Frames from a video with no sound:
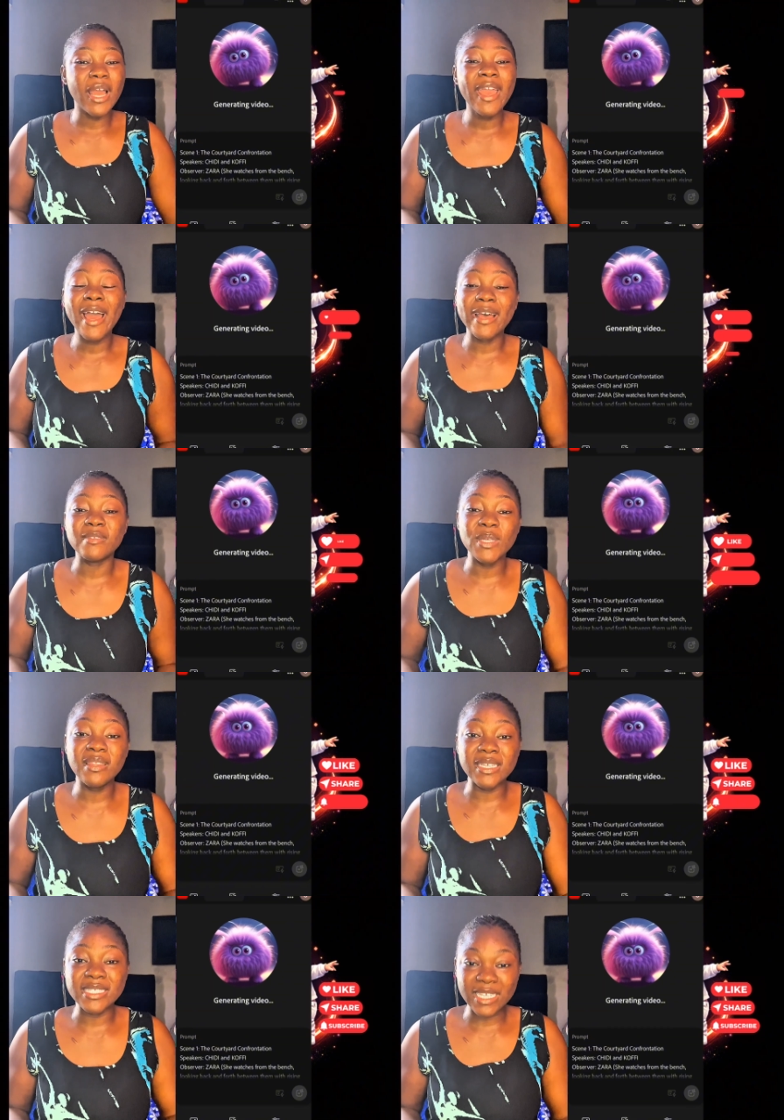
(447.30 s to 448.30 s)
AI has made
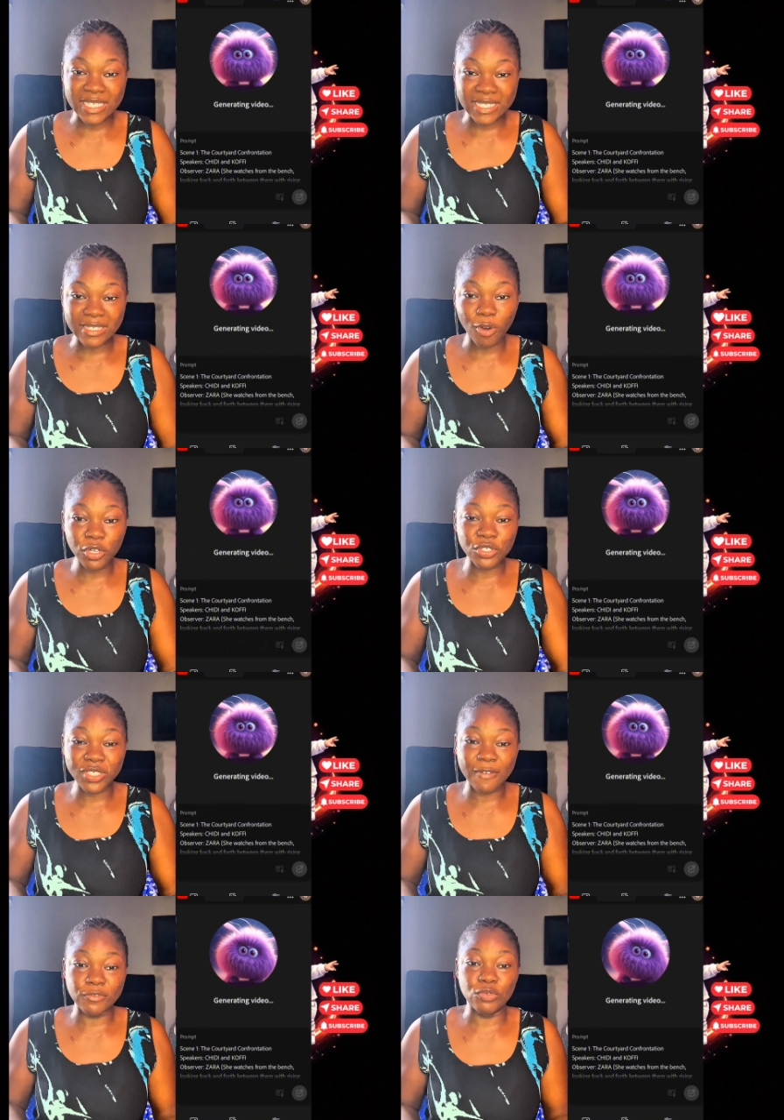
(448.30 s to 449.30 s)
things easy. All you just
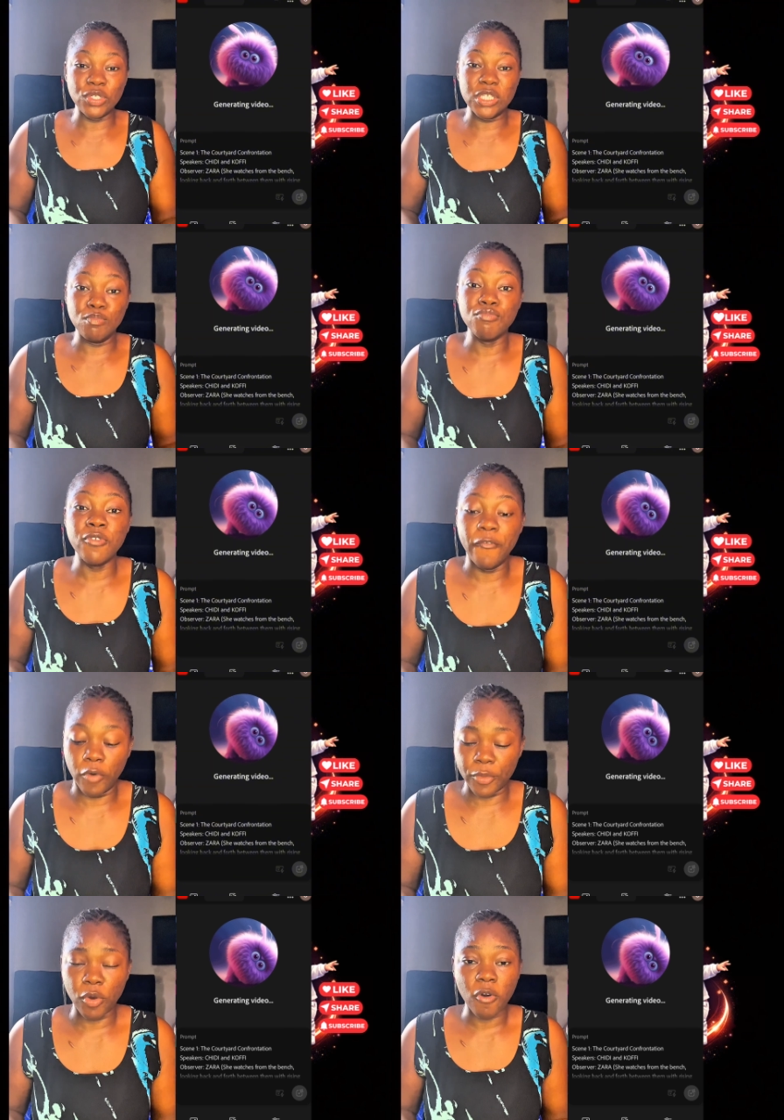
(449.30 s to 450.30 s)
have to do is move
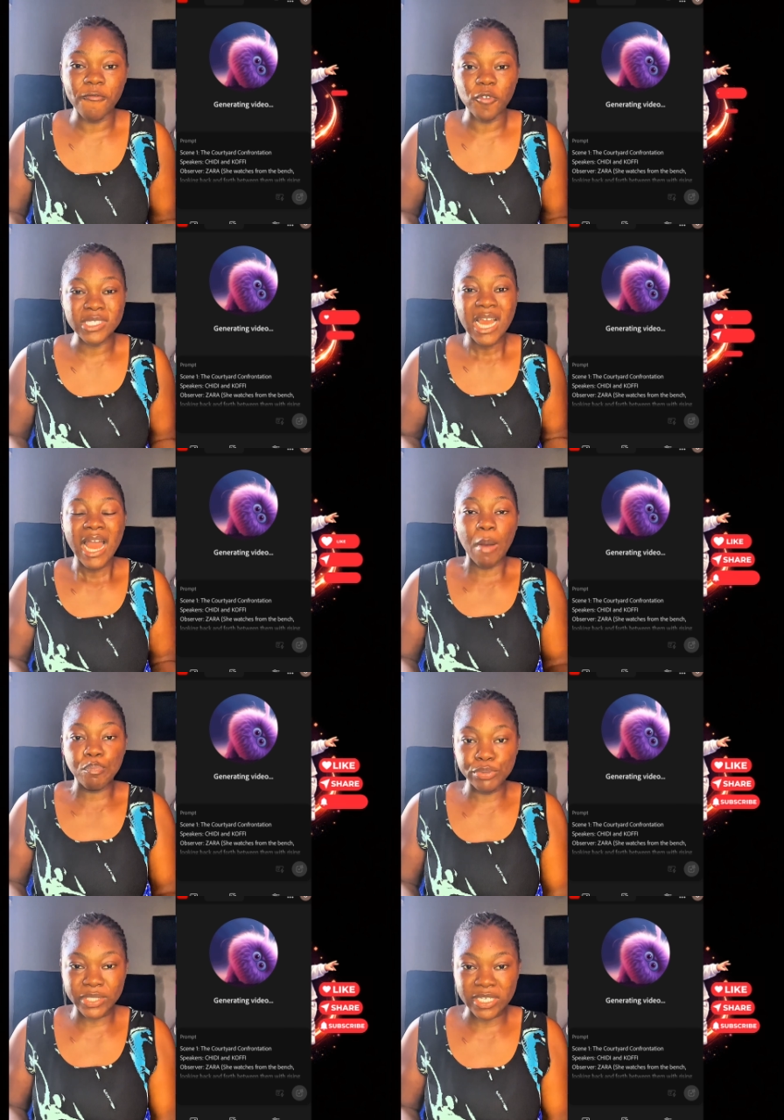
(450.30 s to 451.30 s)
from your comfort and
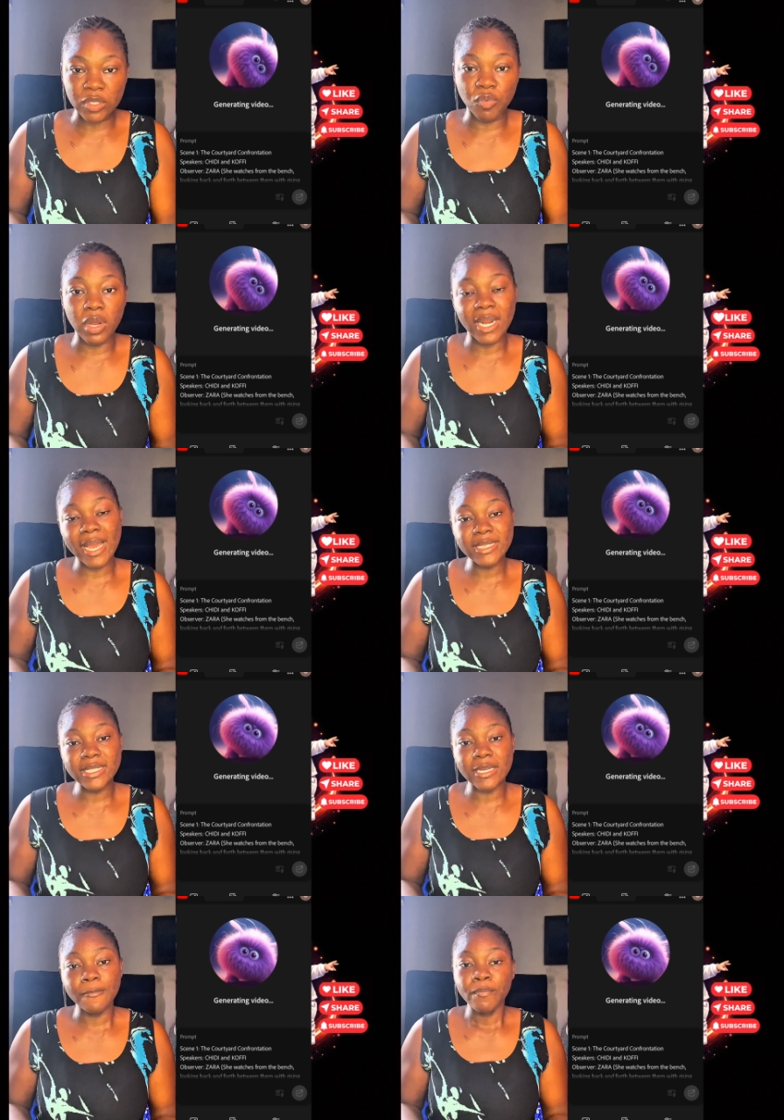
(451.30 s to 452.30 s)
put in the work. Like I
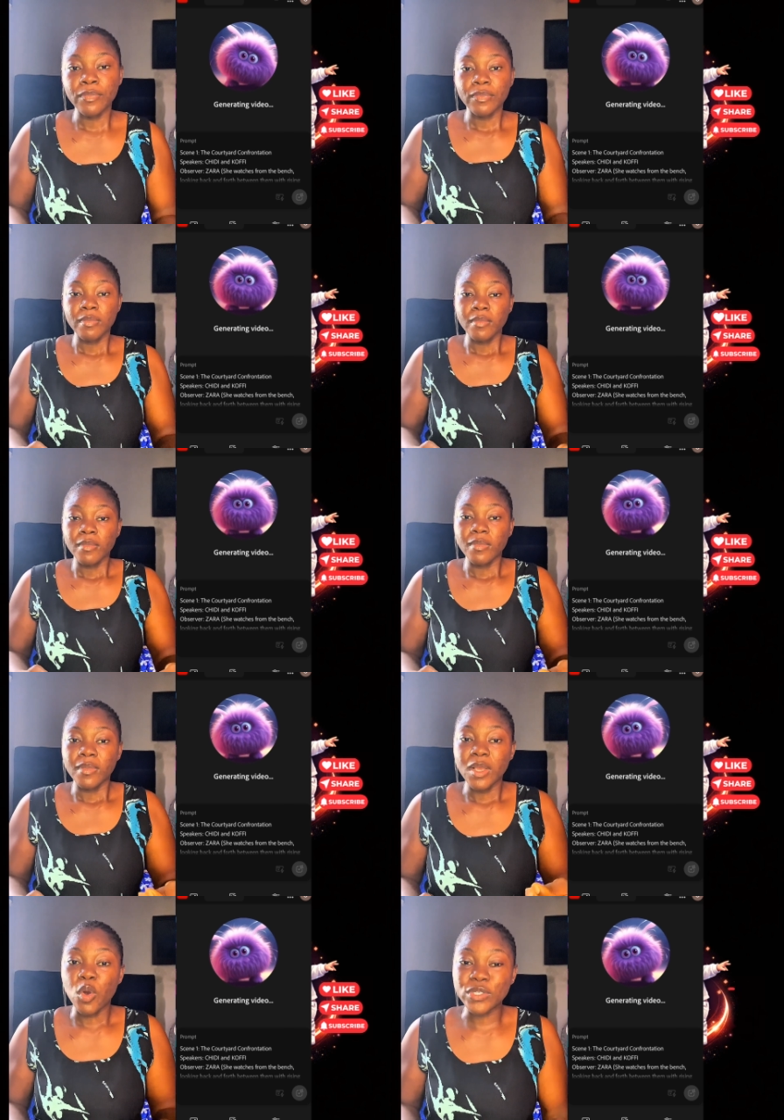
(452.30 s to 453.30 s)
said,
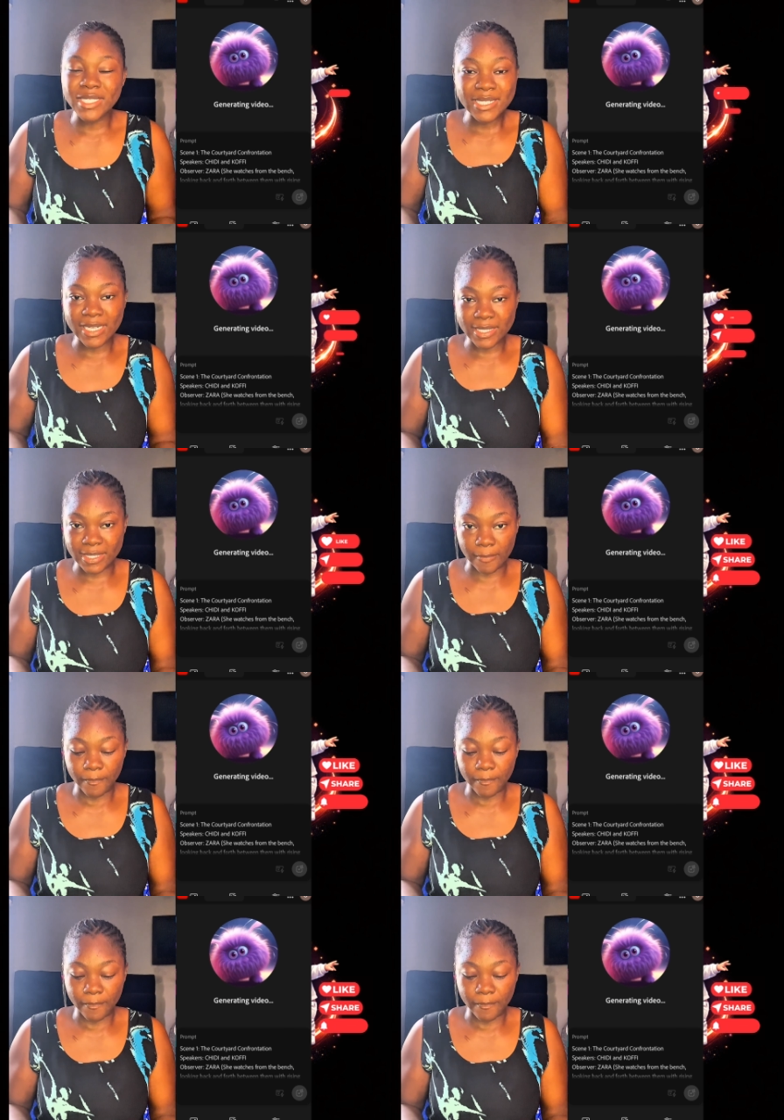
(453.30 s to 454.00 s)
consistency.